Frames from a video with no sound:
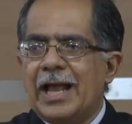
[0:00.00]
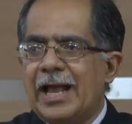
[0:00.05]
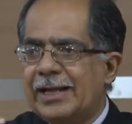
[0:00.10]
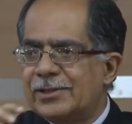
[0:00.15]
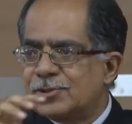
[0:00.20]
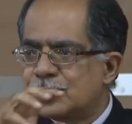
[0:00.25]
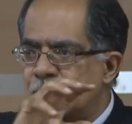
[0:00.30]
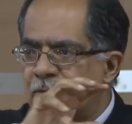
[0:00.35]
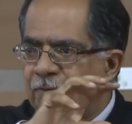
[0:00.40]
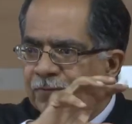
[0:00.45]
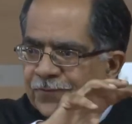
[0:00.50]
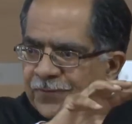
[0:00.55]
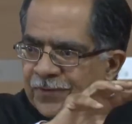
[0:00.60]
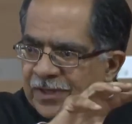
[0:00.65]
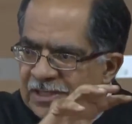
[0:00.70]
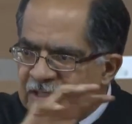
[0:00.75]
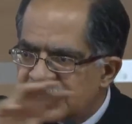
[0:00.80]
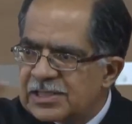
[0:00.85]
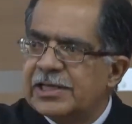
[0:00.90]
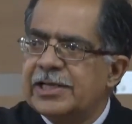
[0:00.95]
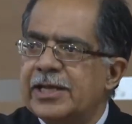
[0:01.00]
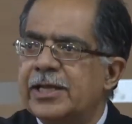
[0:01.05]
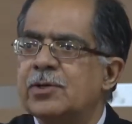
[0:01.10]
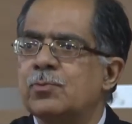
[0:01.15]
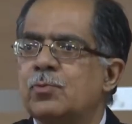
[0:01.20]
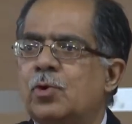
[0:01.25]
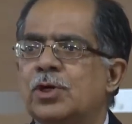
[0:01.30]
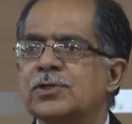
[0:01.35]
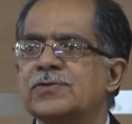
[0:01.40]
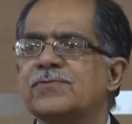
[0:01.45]
And so the first layer
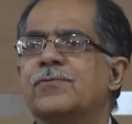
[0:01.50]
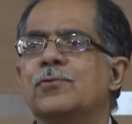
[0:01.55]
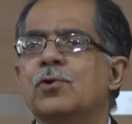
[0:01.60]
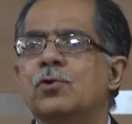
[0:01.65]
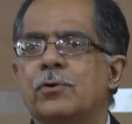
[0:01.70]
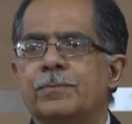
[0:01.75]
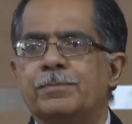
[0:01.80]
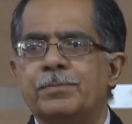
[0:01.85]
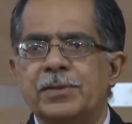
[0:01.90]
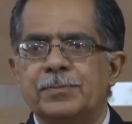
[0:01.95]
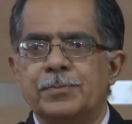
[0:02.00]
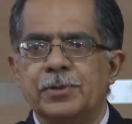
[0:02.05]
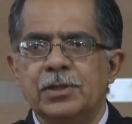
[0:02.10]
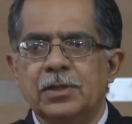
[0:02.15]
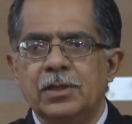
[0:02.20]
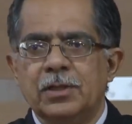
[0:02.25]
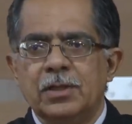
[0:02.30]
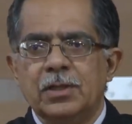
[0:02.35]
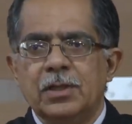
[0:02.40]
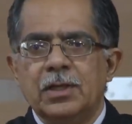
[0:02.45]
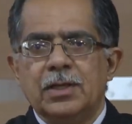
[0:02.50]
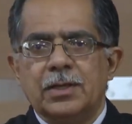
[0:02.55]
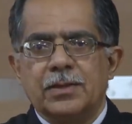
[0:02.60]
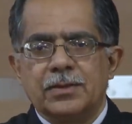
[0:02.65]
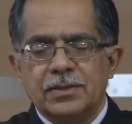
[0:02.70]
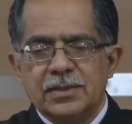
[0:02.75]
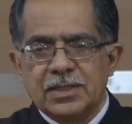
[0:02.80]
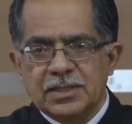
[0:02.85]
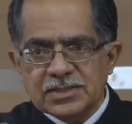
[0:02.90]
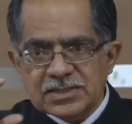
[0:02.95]
was flow of people.
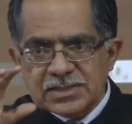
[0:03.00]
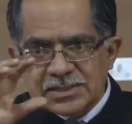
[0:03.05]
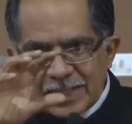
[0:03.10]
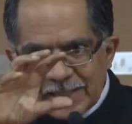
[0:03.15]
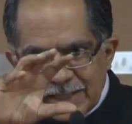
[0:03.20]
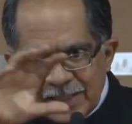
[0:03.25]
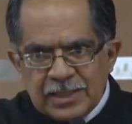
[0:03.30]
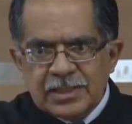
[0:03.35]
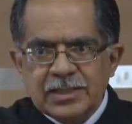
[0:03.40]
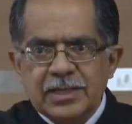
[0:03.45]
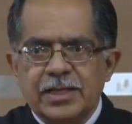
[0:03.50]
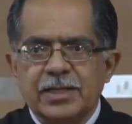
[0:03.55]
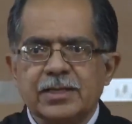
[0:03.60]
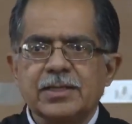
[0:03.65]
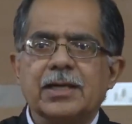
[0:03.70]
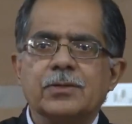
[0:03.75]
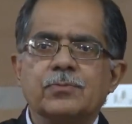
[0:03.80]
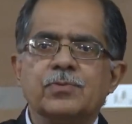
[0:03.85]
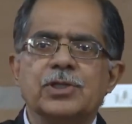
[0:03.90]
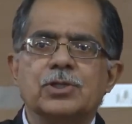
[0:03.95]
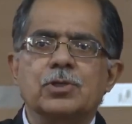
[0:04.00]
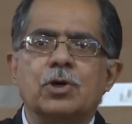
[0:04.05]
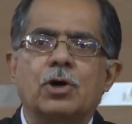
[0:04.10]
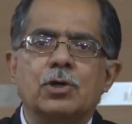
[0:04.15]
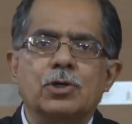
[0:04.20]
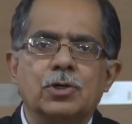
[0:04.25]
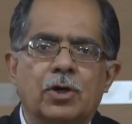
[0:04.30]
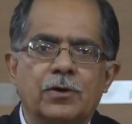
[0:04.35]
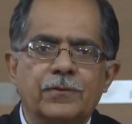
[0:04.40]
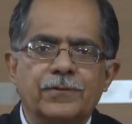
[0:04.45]
The second layer that we
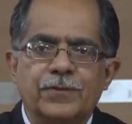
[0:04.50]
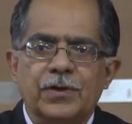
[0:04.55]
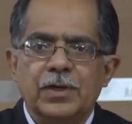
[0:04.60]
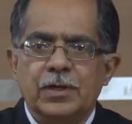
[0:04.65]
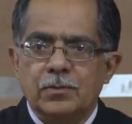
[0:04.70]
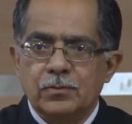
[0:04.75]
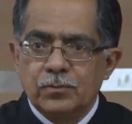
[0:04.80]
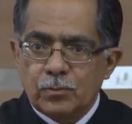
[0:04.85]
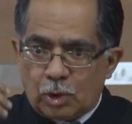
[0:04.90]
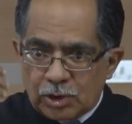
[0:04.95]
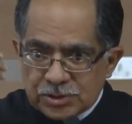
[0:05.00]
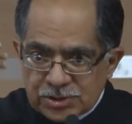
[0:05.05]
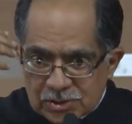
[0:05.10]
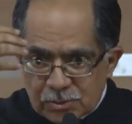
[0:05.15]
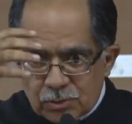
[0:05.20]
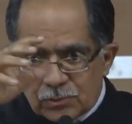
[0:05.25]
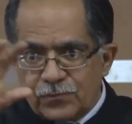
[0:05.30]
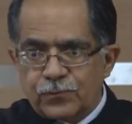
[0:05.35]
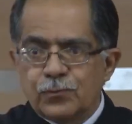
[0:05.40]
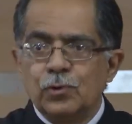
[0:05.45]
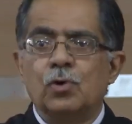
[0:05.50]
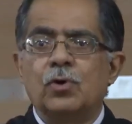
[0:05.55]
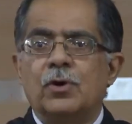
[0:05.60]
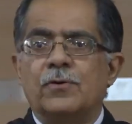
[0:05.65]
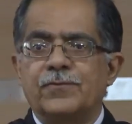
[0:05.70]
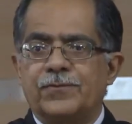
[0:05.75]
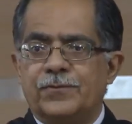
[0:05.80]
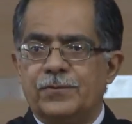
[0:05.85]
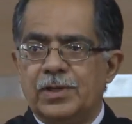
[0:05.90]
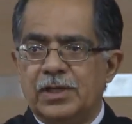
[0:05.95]
thought of was
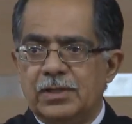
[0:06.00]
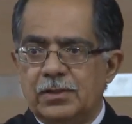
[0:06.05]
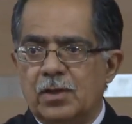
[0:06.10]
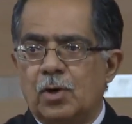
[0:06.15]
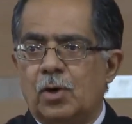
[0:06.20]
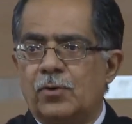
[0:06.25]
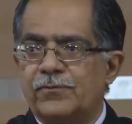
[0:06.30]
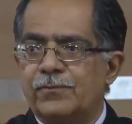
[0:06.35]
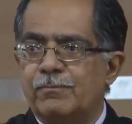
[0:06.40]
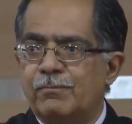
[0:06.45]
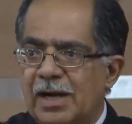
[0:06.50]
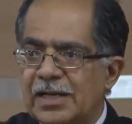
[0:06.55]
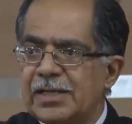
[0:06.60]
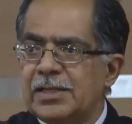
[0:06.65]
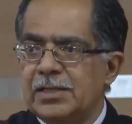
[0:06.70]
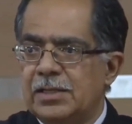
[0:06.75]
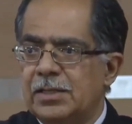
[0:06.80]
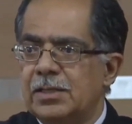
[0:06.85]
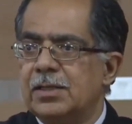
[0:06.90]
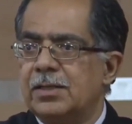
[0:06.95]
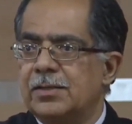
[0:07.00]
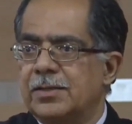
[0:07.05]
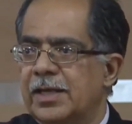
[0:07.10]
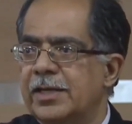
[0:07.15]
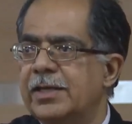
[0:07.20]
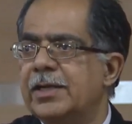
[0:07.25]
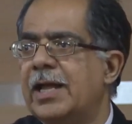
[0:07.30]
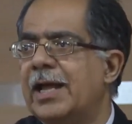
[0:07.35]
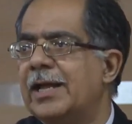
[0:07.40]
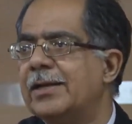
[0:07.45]
flow of money,
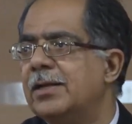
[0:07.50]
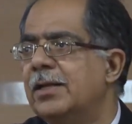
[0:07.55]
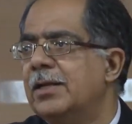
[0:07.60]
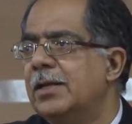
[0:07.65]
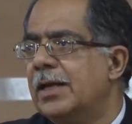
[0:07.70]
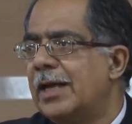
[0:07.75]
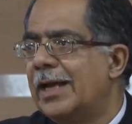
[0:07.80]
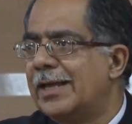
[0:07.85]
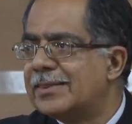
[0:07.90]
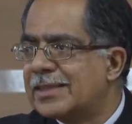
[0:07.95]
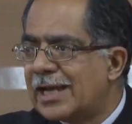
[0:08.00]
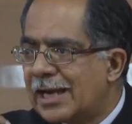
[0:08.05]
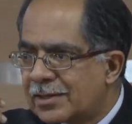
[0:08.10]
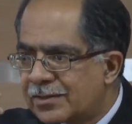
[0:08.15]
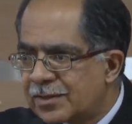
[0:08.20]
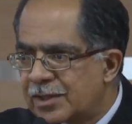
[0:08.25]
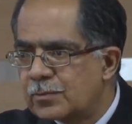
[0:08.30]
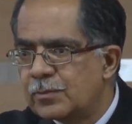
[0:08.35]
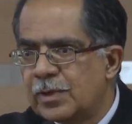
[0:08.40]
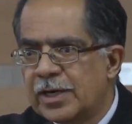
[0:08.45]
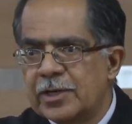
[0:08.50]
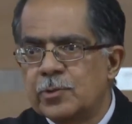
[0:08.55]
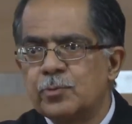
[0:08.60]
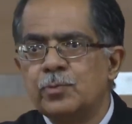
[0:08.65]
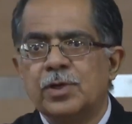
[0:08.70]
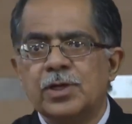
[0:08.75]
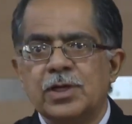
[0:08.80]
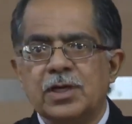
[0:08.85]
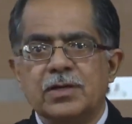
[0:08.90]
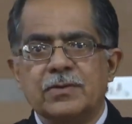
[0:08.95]
right? And that required
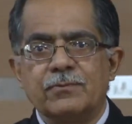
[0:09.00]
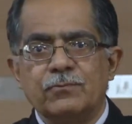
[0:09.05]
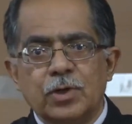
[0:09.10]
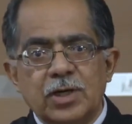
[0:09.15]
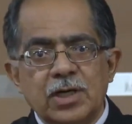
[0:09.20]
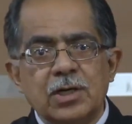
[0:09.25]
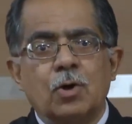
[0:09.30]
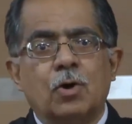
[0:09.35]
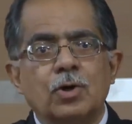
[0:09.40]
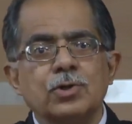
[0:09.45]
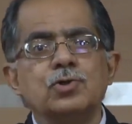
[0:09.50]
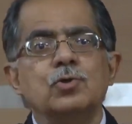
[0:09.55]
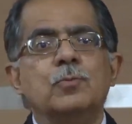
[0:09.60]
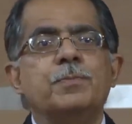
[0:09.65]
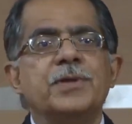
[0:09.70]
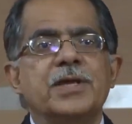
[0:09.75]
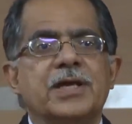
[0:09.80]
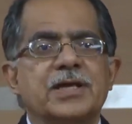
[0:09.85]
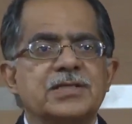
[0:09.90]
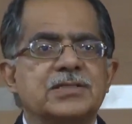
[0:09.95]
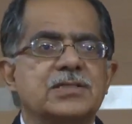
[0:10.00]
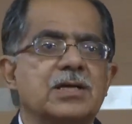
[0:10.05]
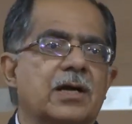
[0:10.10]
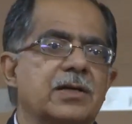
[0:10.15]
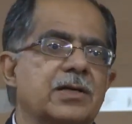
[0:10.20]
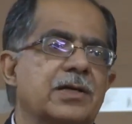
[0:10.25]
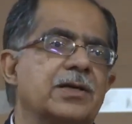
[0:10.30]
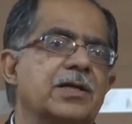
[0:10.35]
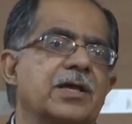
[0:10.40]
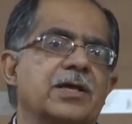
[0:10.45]
work. Work on UPI
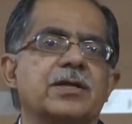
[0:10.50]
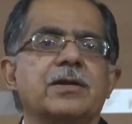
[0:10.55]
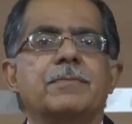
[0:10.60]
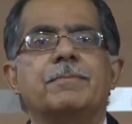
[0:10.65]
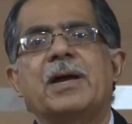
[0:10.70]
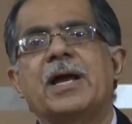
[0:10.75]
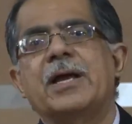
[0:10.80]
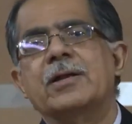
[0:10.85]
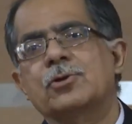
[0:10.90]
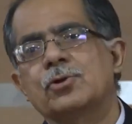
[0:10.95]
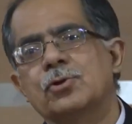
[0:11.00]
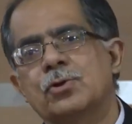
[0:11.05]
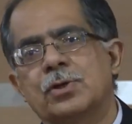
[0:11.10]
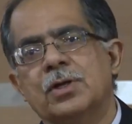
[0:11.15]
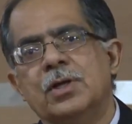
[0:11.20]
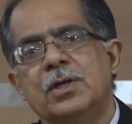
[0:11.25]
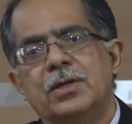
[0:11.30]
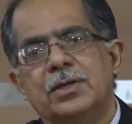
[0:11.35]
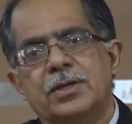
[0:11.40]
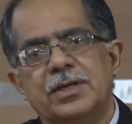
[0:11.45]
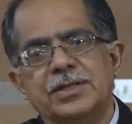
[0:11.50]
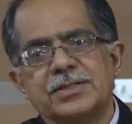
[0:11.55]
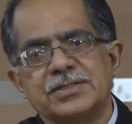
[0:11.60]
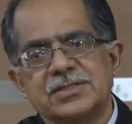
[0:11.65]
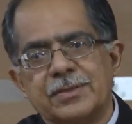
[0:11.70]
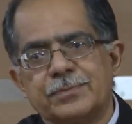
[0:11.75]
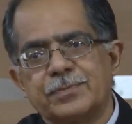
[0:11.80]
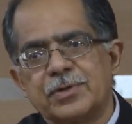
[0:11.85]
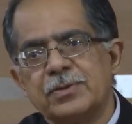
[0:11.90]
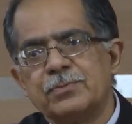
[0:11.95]
started here in Bangalore in
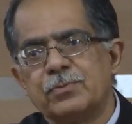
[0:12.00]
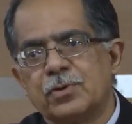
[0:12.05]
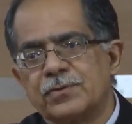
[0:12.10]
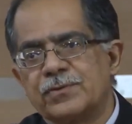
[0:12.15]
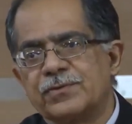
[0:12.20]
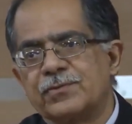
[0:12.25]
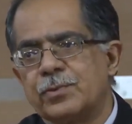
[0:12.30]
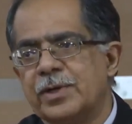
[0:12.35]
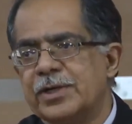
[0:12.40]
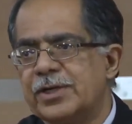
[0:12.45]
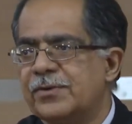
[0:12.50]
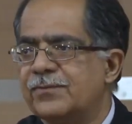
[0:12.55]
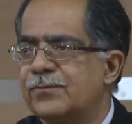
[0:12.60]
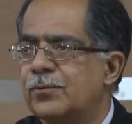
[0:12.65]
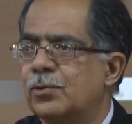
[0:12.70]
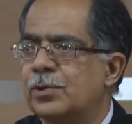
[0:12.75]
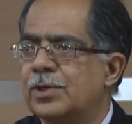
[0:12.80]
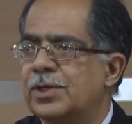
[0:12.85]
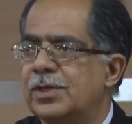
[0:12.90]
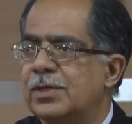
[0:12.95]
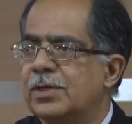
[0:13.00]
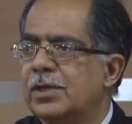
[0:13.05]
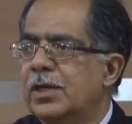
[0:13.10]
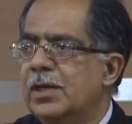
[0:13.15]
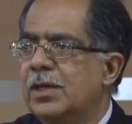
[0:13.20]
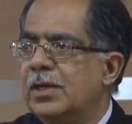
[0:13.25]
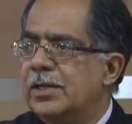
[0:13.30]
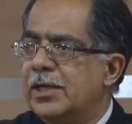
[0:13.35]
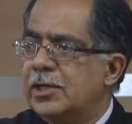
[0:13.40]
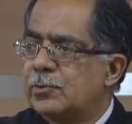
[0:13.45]
September of 2014.
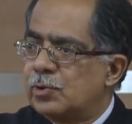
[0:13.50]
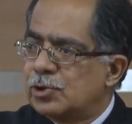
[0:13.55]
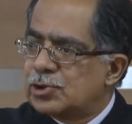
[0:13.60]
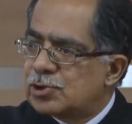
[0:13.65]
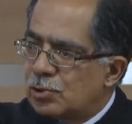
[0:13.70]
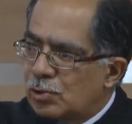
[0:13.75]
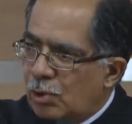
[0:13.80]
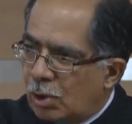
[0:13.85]
It was